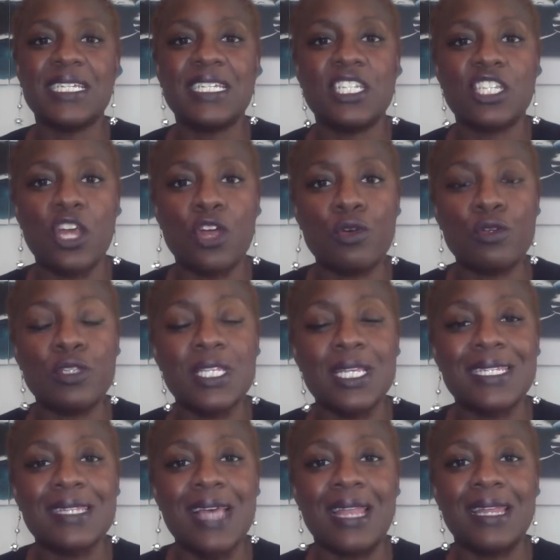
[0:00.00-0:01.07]
shows
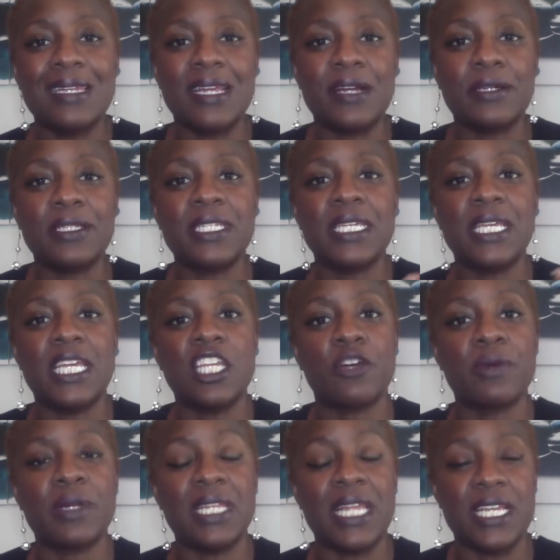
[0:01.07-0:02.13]
solidarity in your
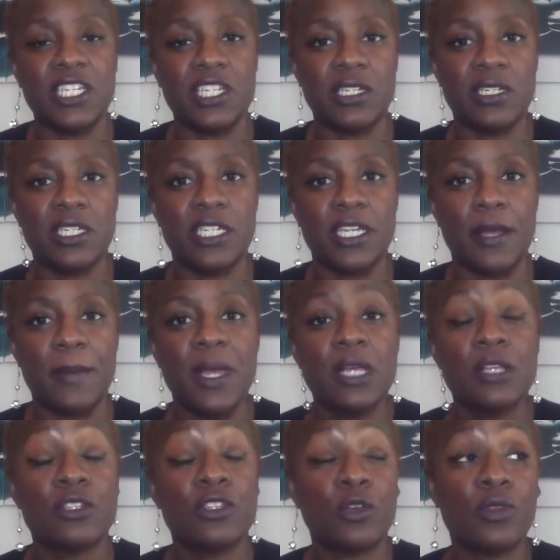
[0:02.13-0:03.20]
relationship.
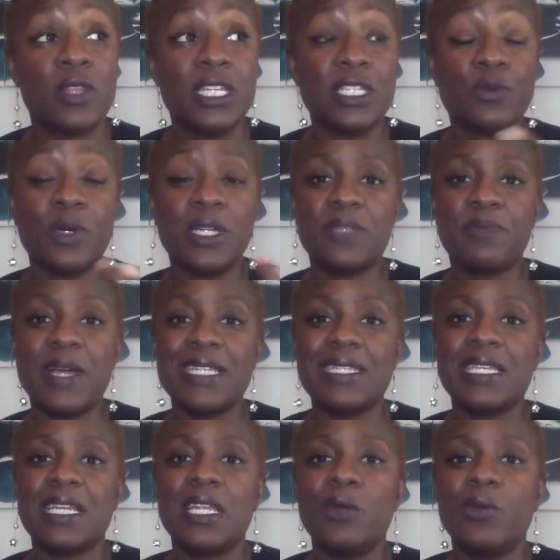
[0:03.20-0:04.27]
So this one is
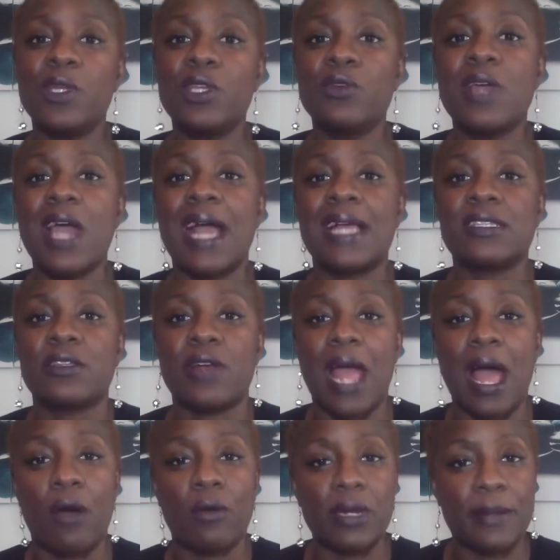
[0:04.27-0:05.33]
basically when you guys are
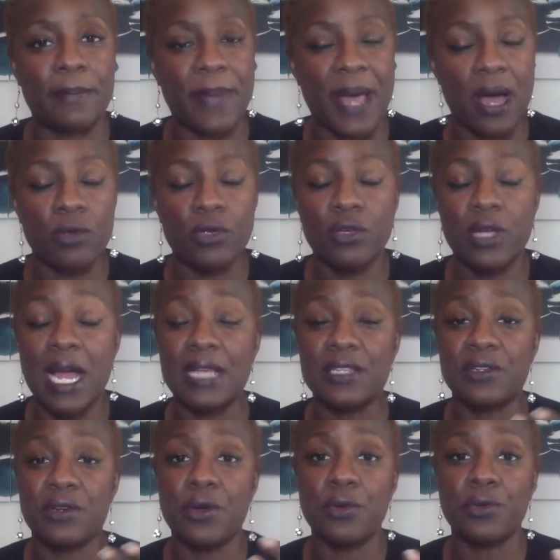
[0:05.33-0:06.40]
out and about, you
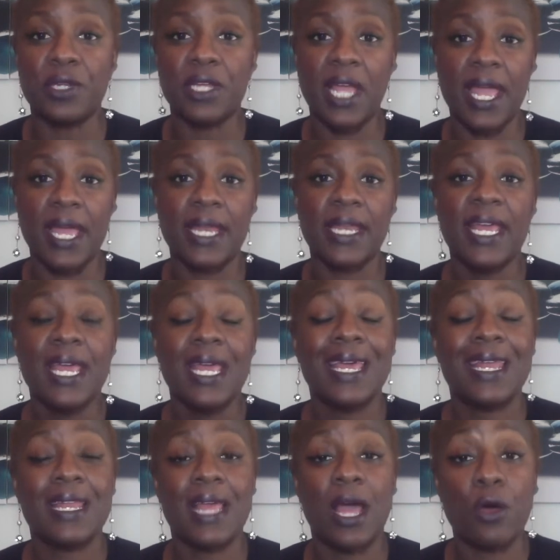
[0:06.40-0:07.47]
guys are holding hand,
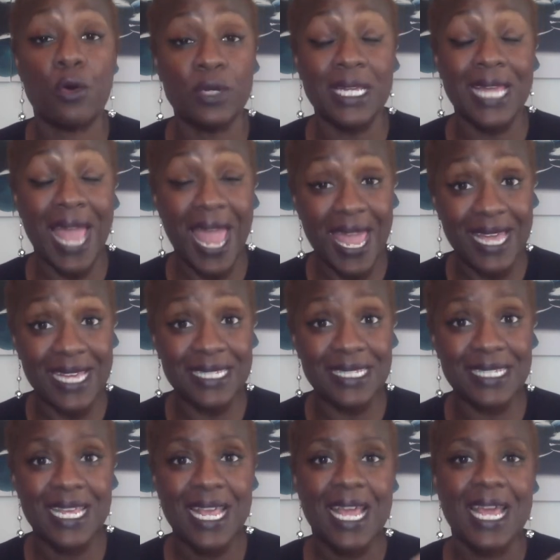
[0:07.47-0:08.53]
it, holding
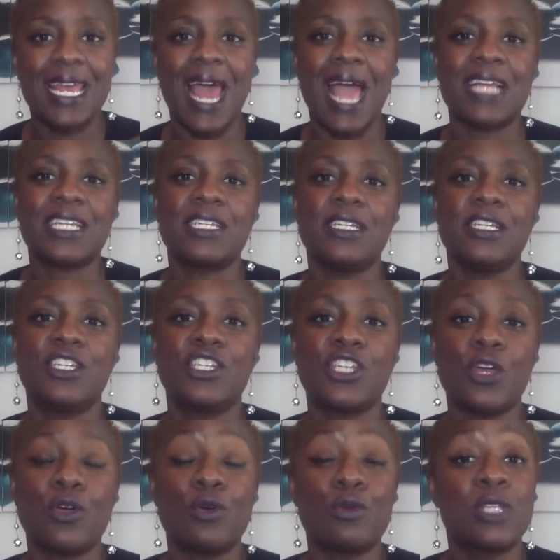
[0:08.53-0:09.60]
hands. It actually
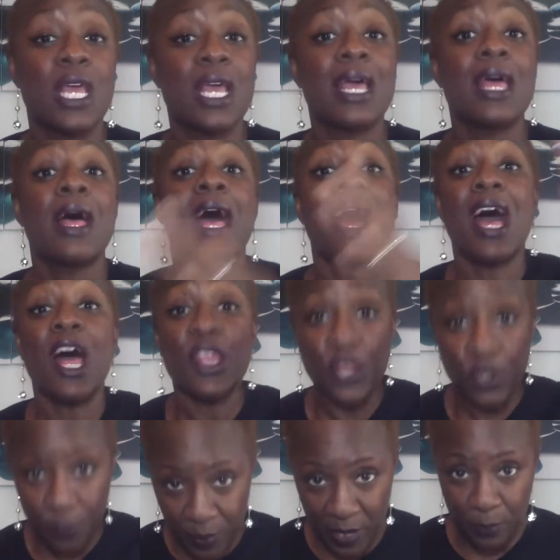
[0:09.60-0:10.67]
shows
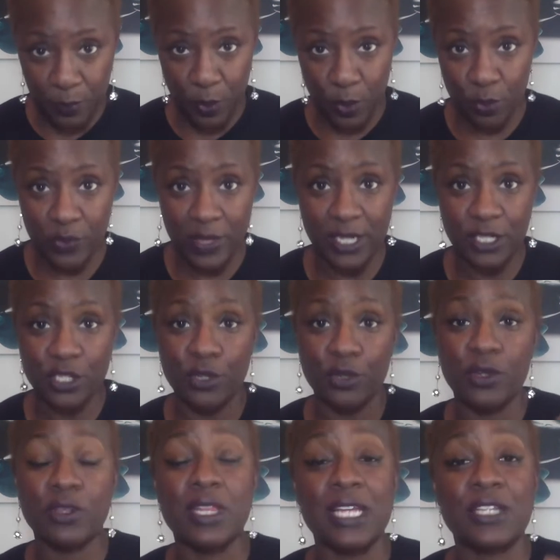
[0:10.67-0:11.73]
other people that
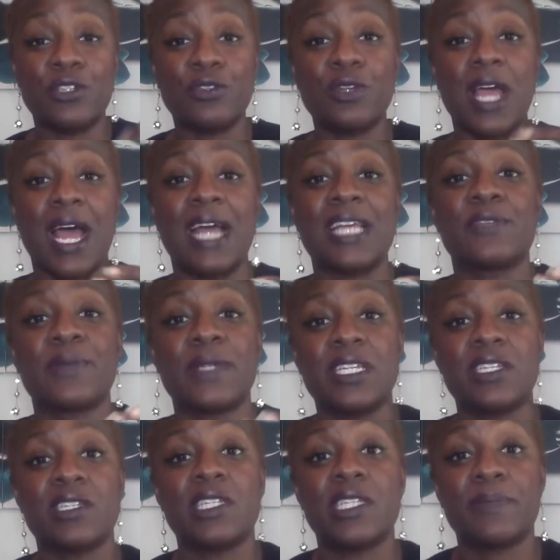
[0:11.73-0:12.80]
your that you guys'
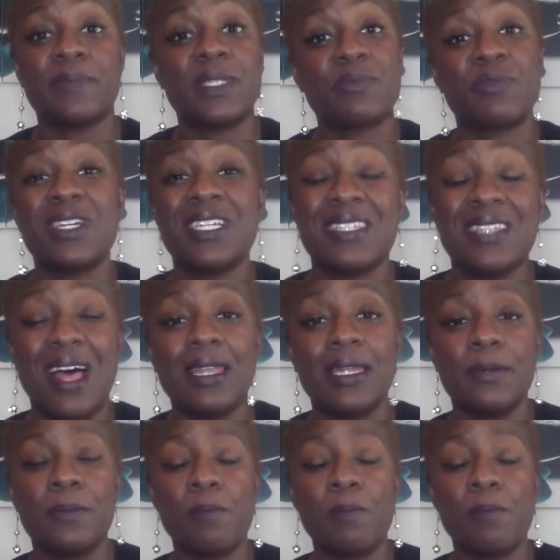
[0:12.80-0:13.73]
relationship is pretty solid